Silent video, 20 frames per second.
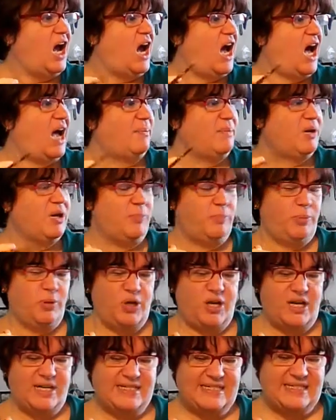I'm going to
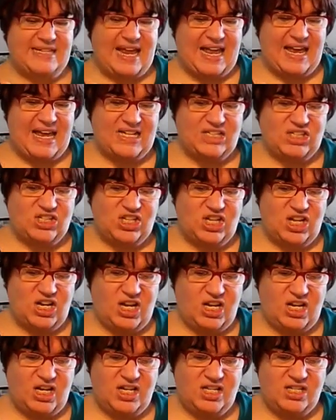put a slash
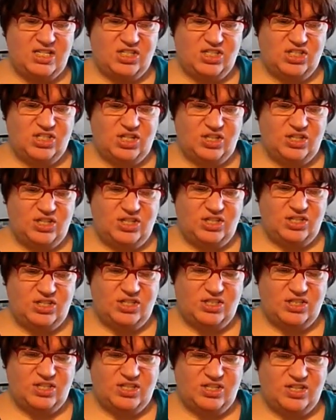on his
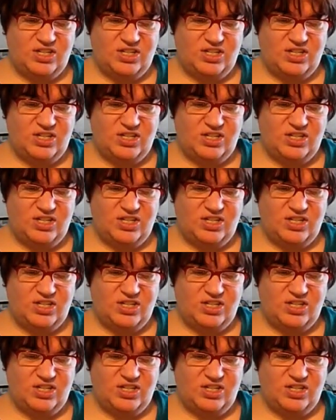shirt,